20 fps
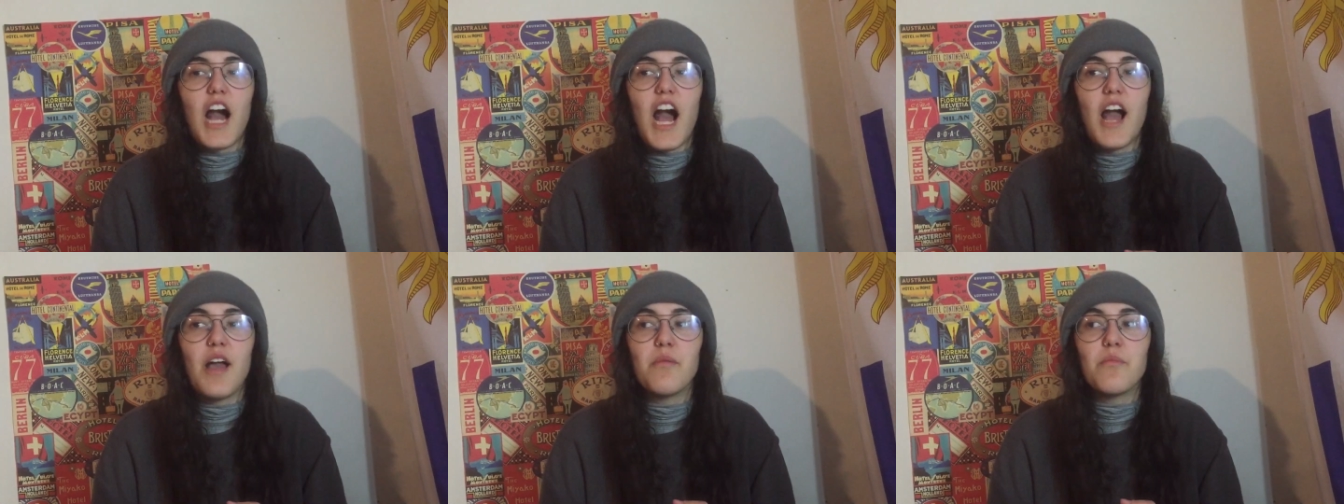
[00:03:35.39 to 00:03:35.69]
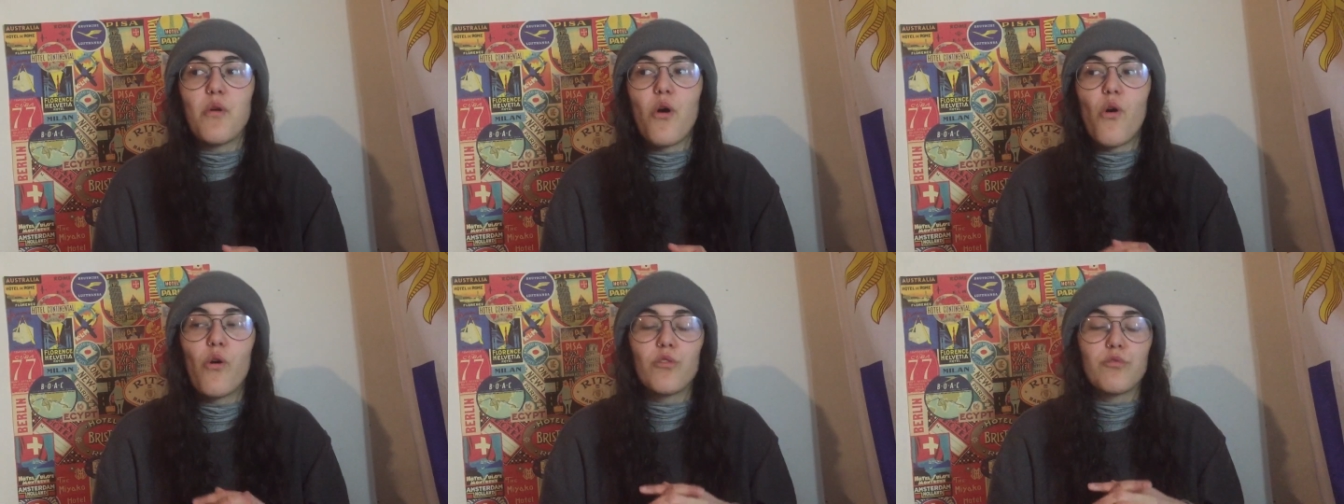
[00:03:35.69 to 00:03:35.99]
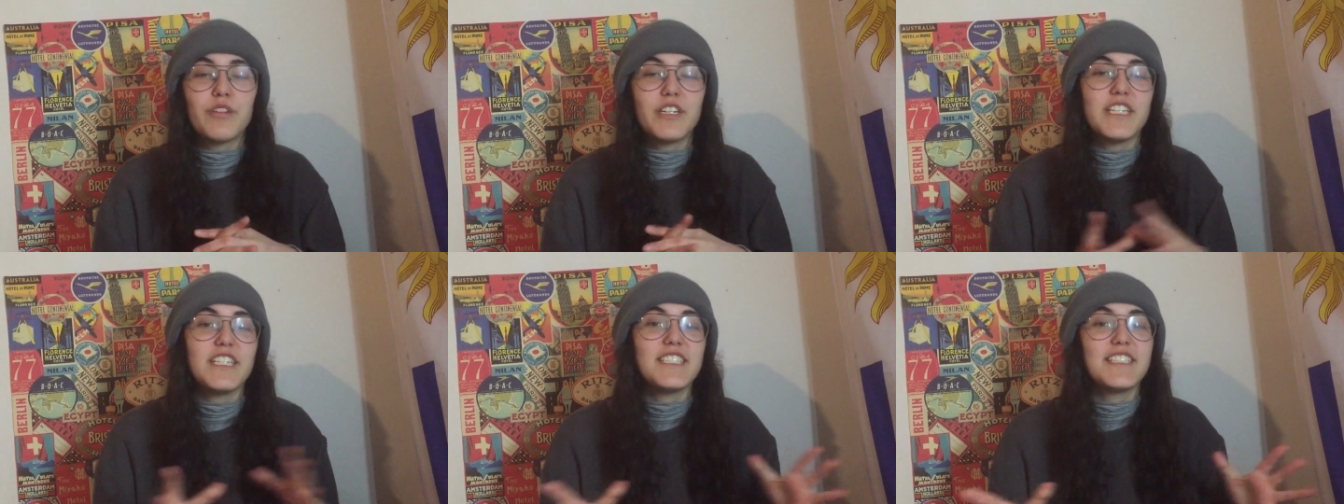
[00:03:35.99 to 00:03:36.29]
I'm
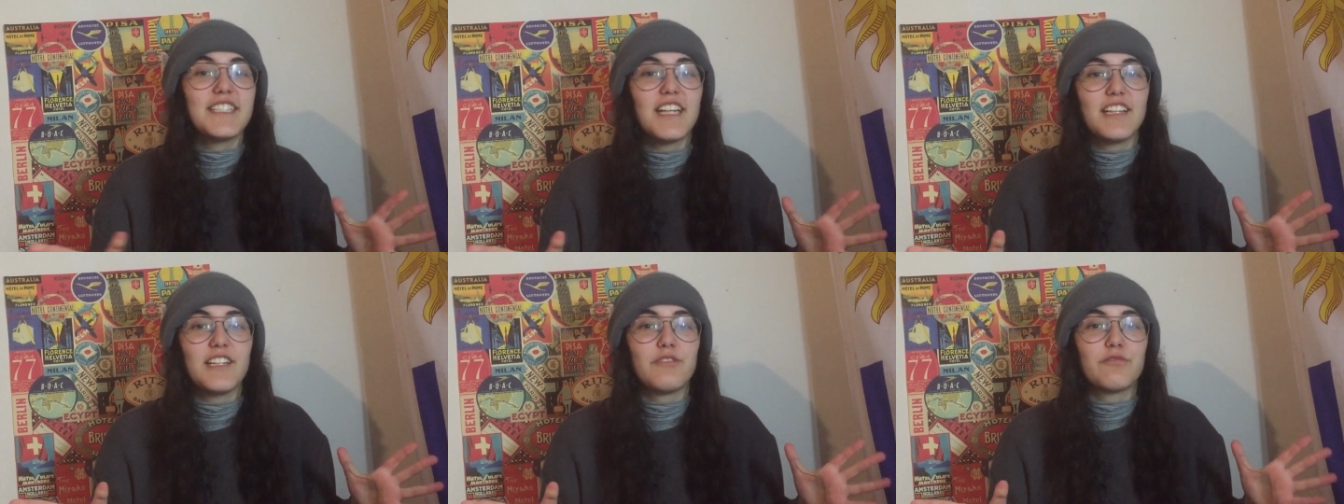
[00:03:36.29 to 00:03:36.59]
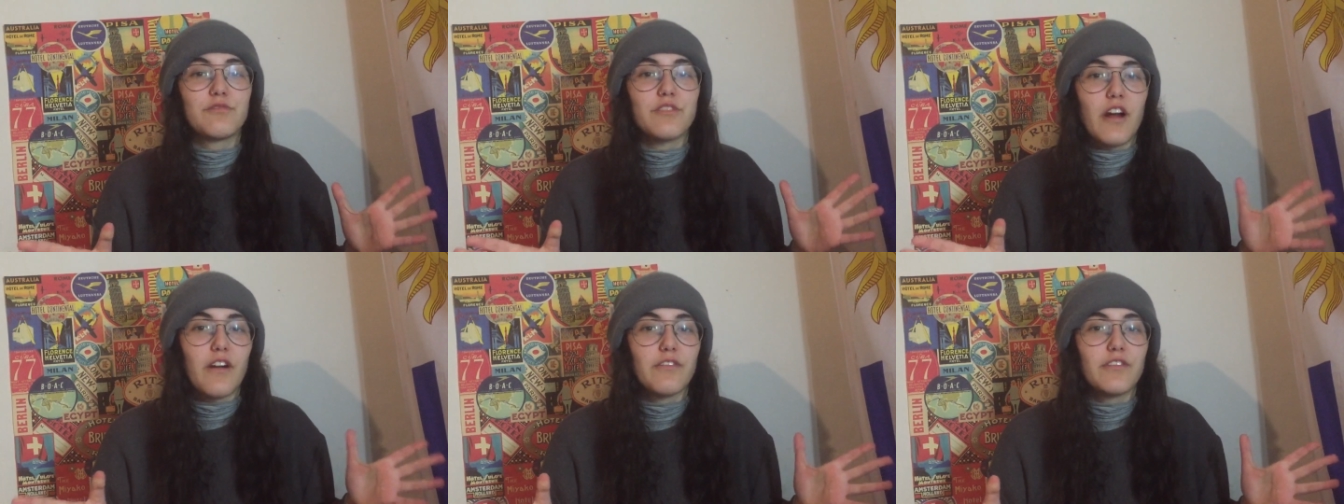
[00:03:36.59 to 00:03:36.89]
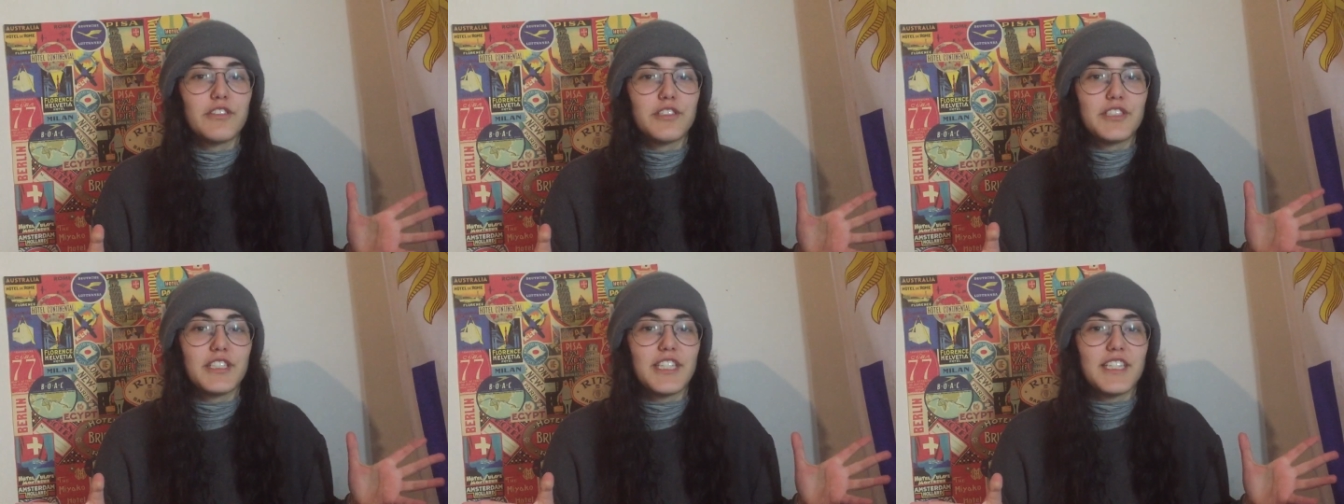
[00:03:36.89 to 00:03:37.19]
already selling
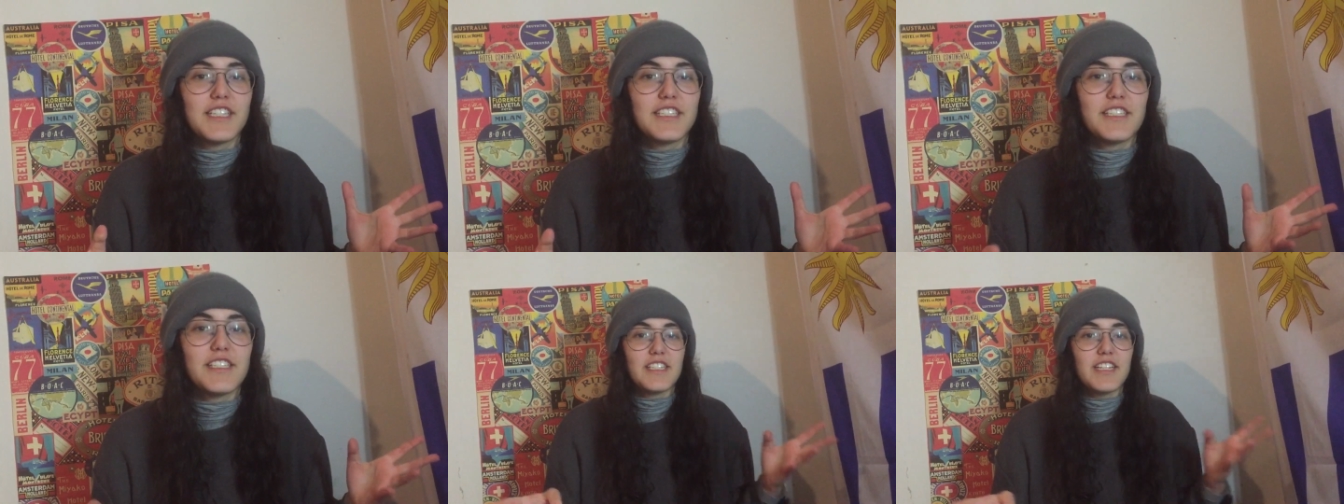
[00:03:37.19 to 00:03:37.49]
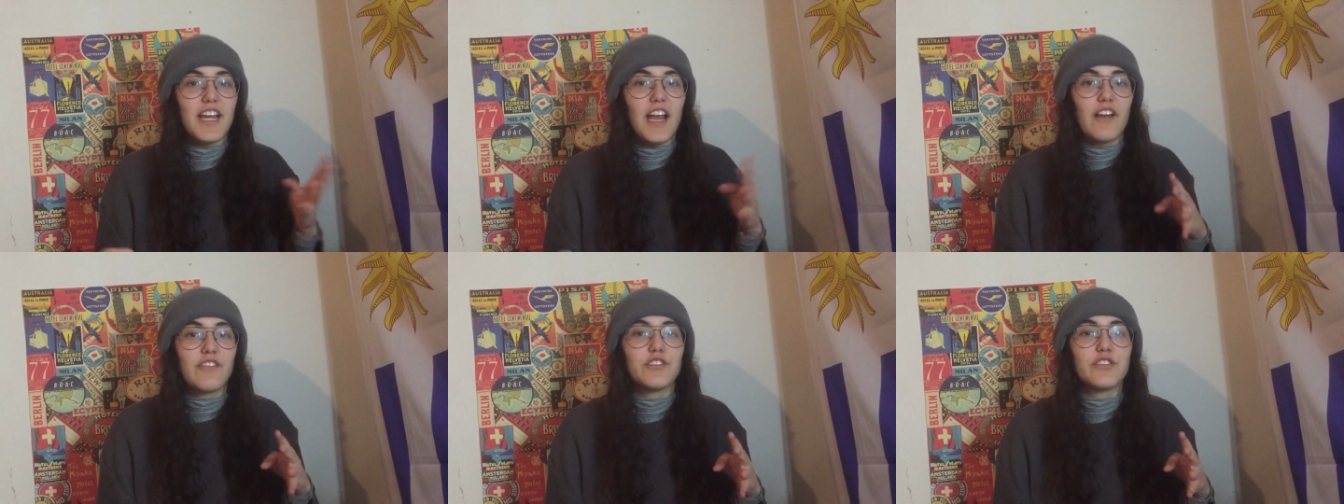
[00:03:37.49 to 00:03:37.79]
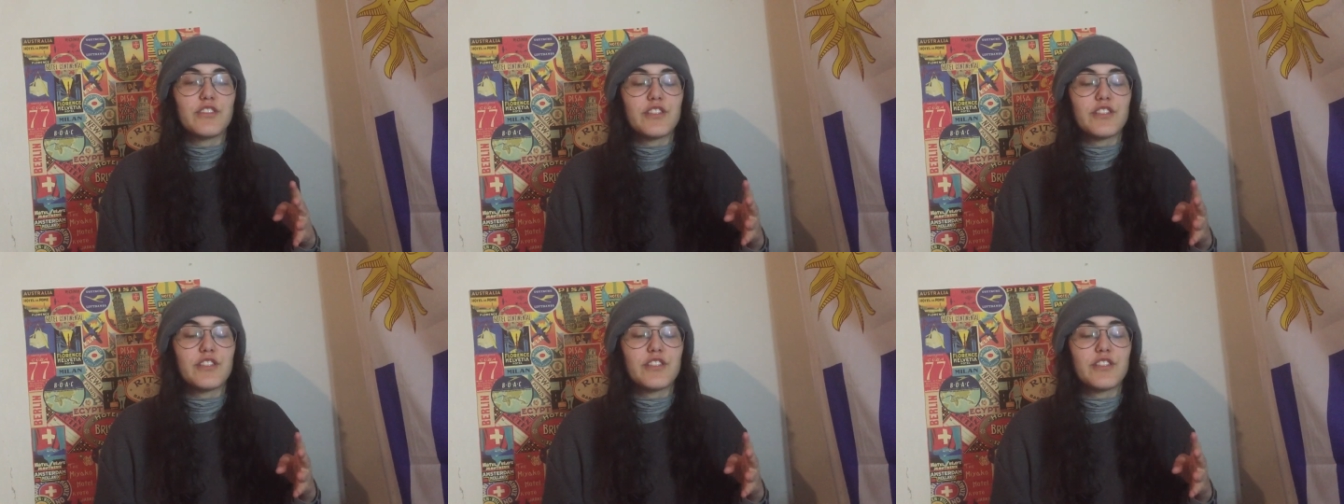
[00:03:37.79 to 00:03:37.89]
raffle tickets and I have